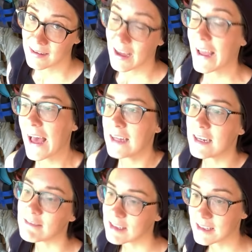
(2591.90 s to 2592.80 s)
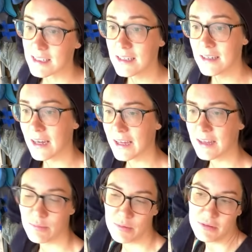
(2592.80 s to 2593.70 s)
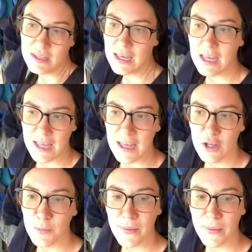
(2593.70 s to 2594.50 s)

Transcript: I had everything. I had good